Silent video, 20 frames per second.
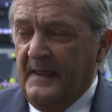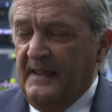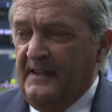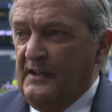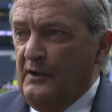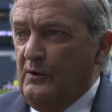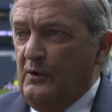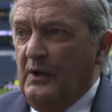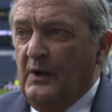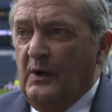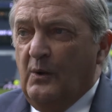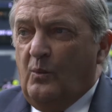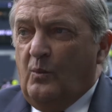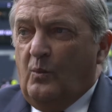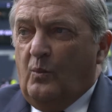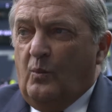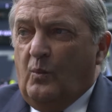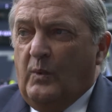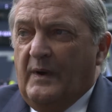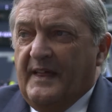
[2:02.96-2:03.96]
you know,
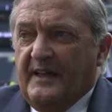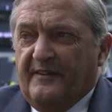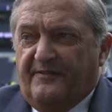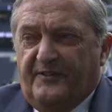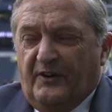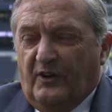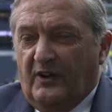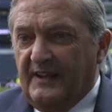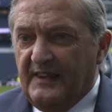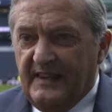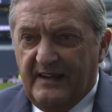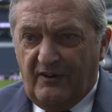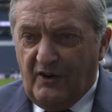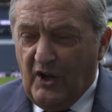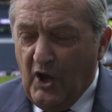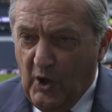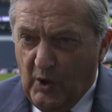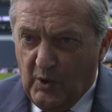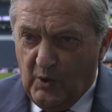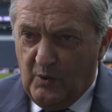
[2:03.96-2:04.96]
where they feel like they're at
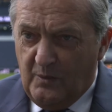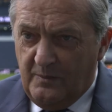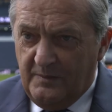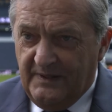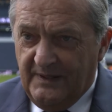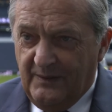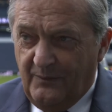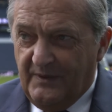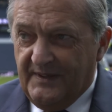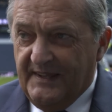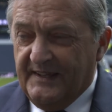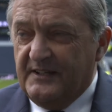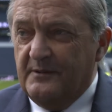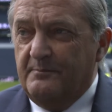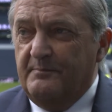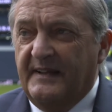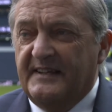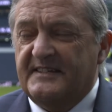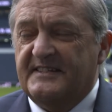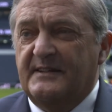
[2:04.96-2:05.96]
home, where they can
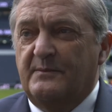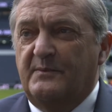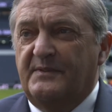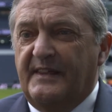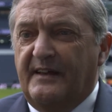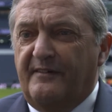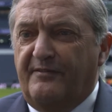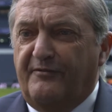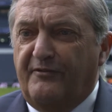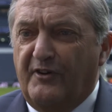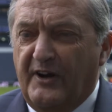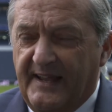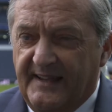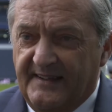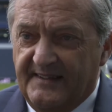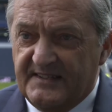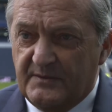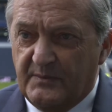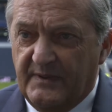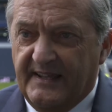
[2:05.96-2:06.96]
mix in with their
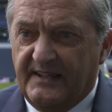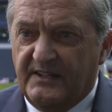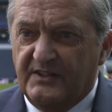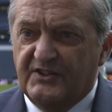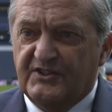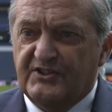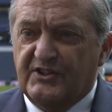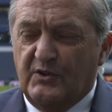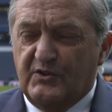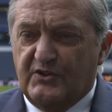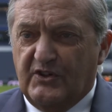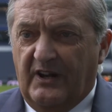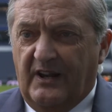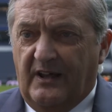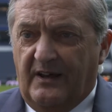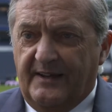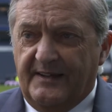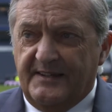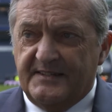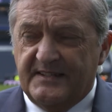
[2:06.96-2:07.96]
friends, where they can
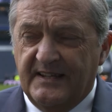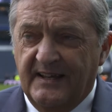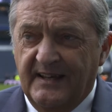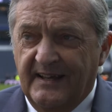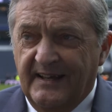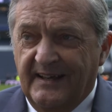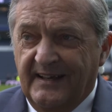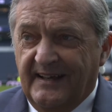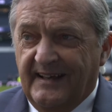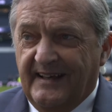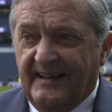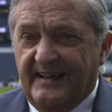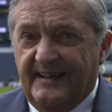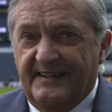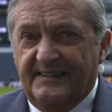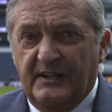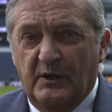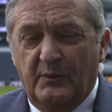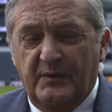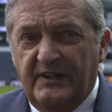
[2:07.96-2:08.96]
socialise.
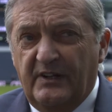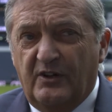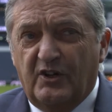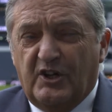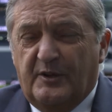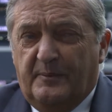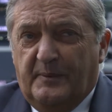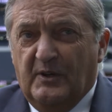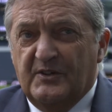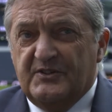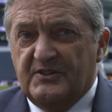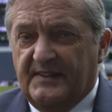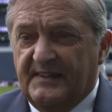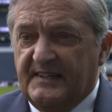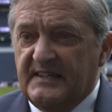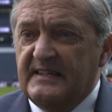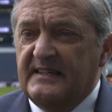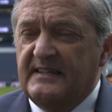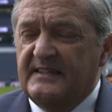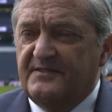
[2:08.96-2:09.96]
And you know, within our community, I
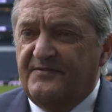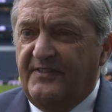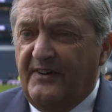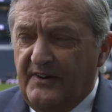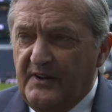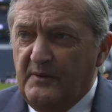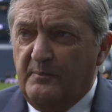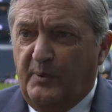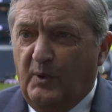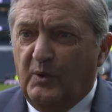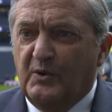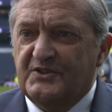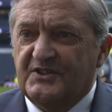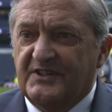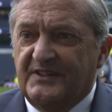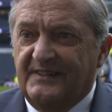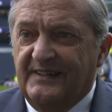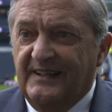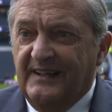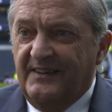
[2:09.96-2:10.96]
think it's very
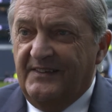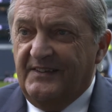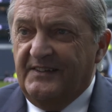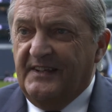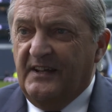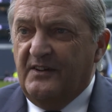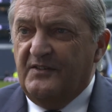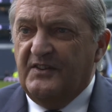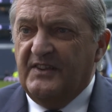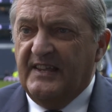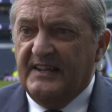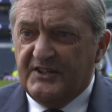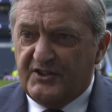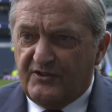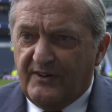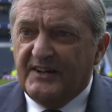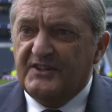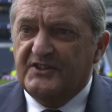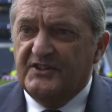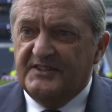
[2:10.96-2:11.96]
important that, you know, the
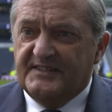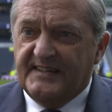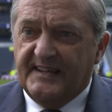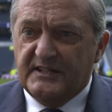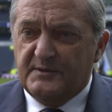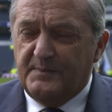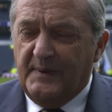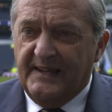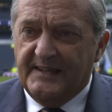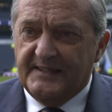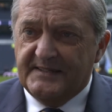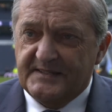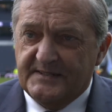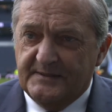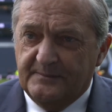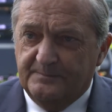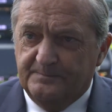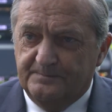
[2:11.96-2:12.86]
interaction takes place.